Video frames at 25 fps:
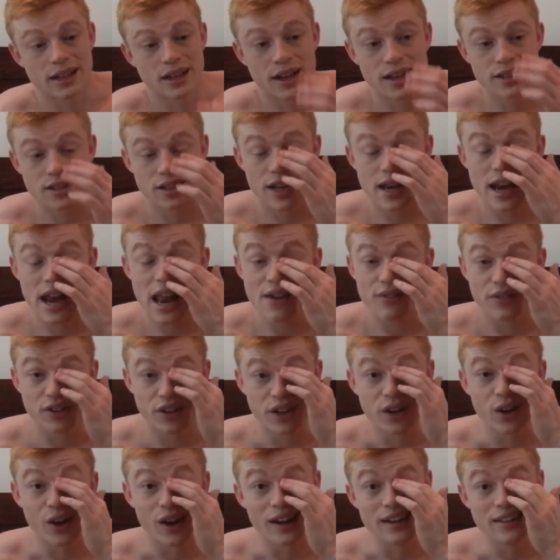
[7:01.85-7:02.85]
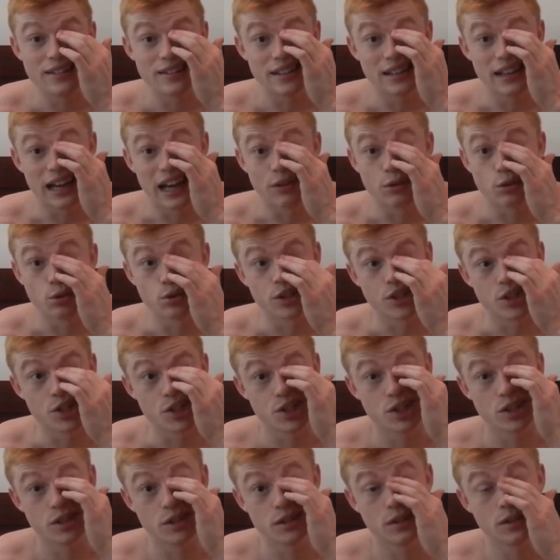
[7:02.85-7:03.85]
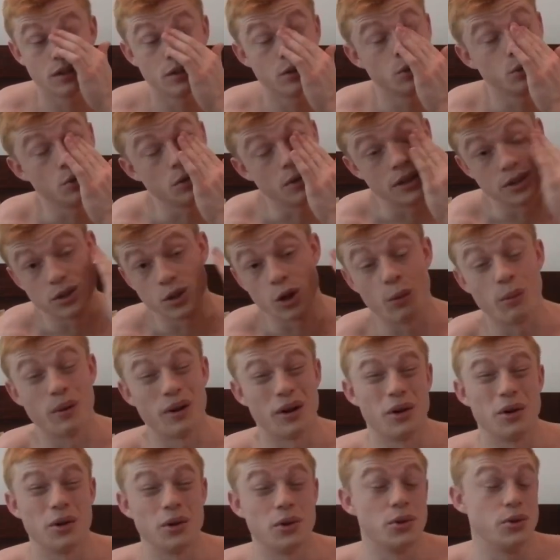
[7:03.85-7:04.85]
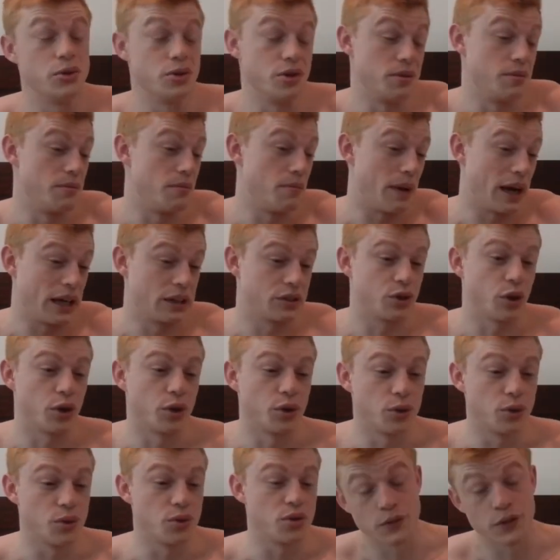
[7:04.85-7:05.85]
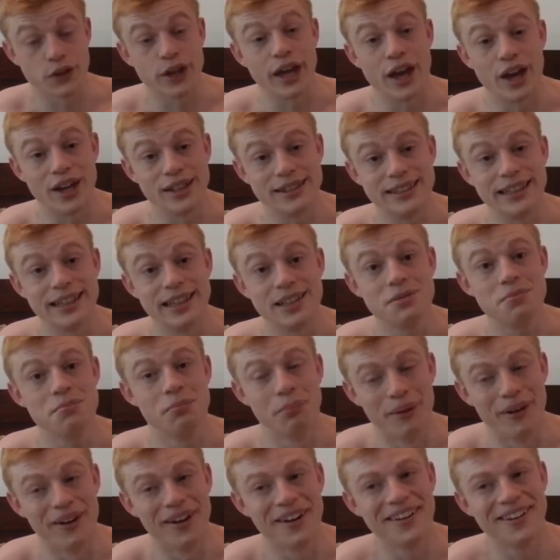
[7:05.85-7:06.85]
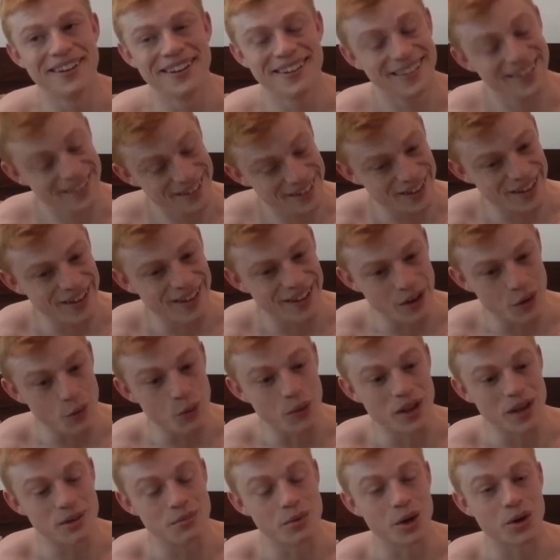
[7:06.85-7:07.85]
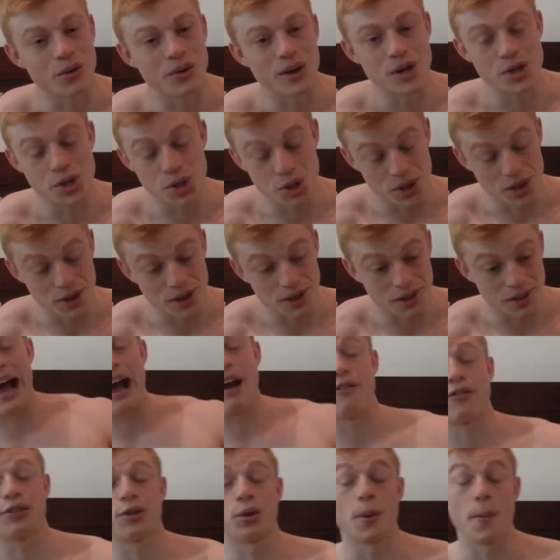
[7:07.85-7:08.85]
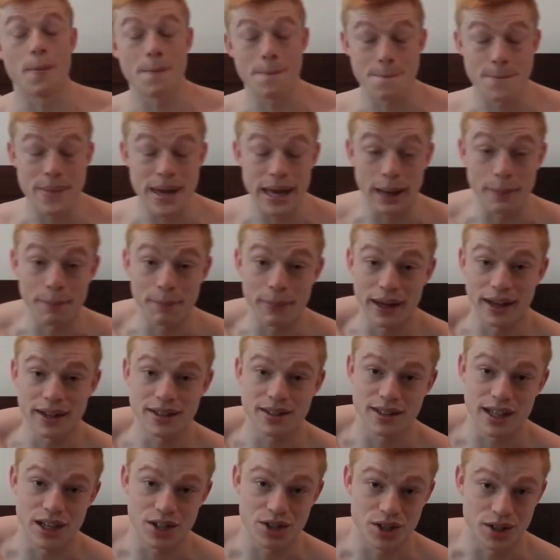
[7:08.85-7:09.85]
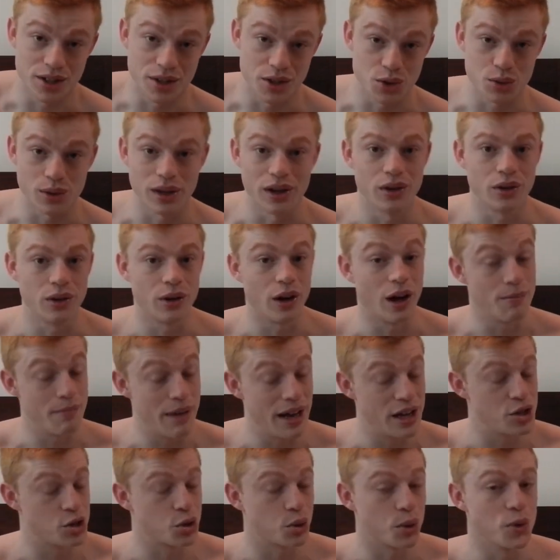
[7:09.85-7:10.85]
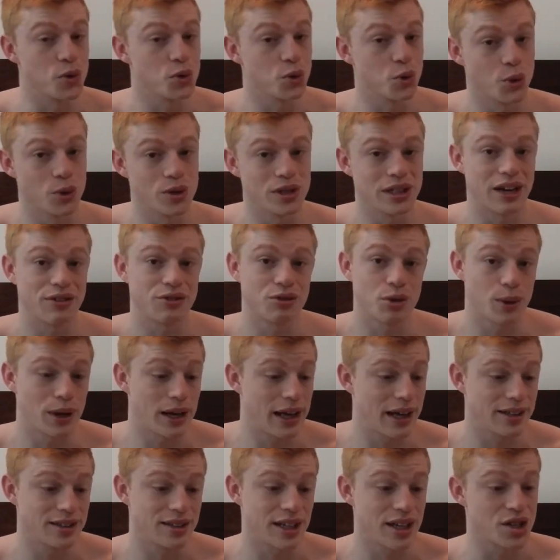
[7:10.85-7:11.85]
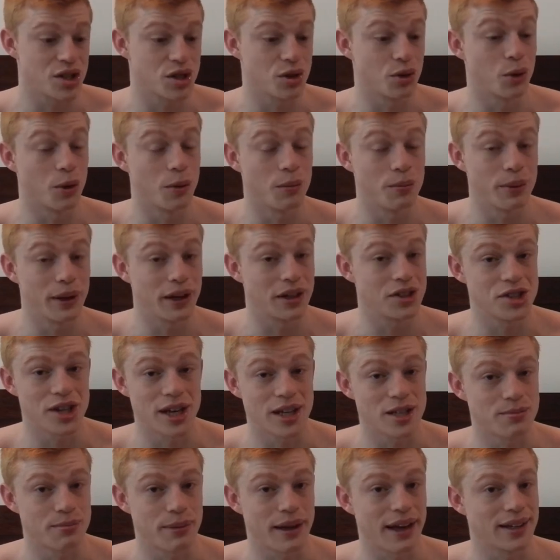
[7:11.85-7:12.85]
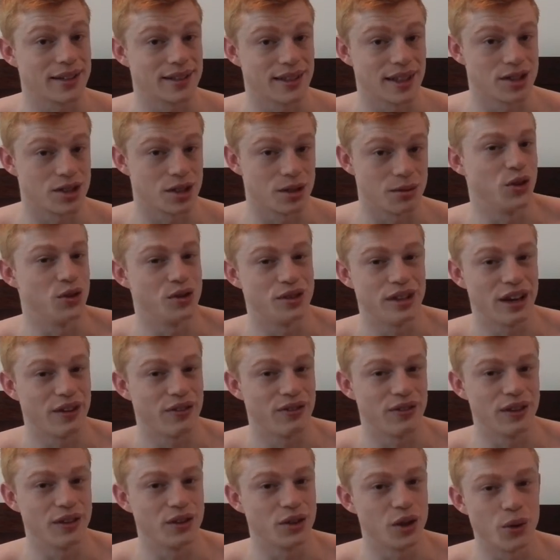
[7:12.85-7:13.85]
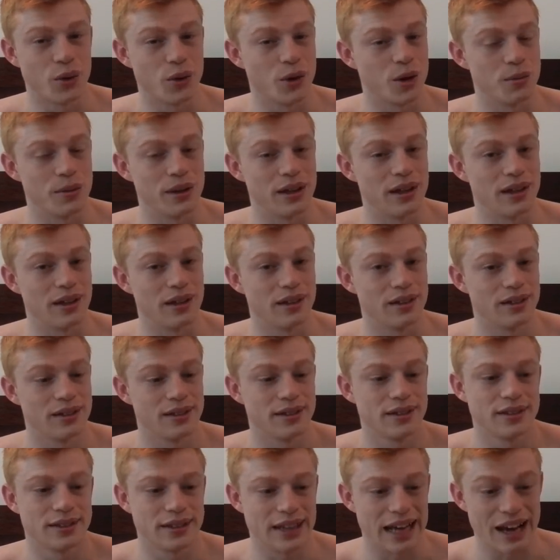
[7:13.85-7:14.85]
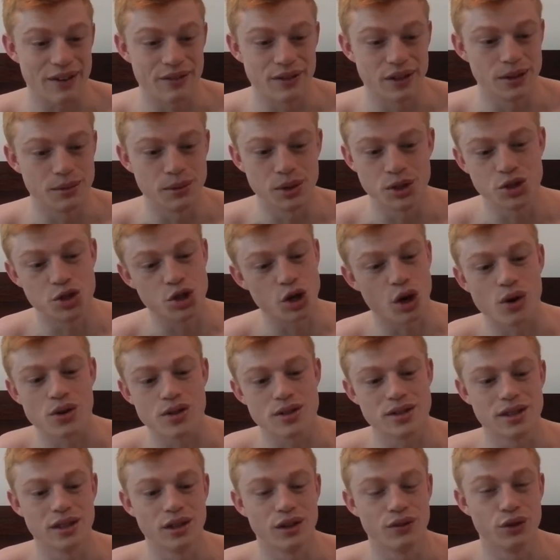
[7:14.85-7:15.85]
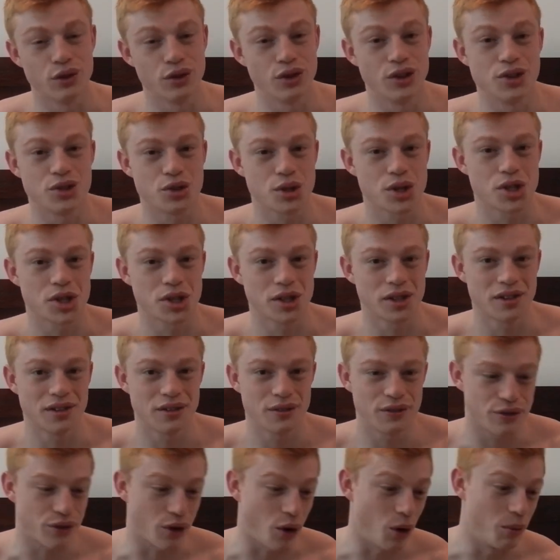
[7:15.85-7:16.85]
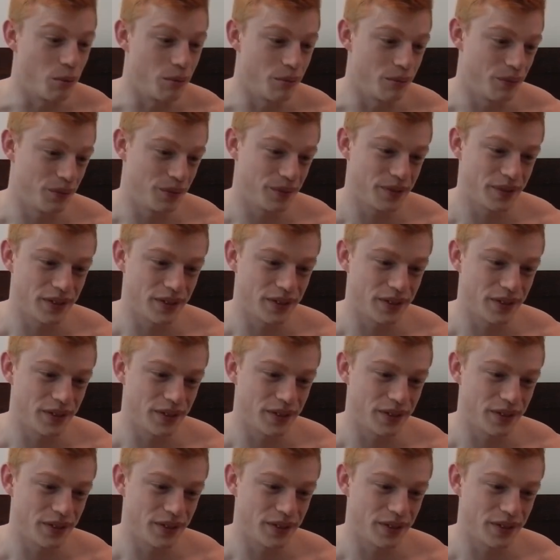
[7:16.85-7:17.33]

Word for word: guys, I never, you know, I didn't have all this, sh- all the Domino's and McDonald's. Okay, I did, but within moderation after a big, big session as well. I made sure it was always after a leg session or a big chest back session. You definitely don't want to be having the majority of your nutrition from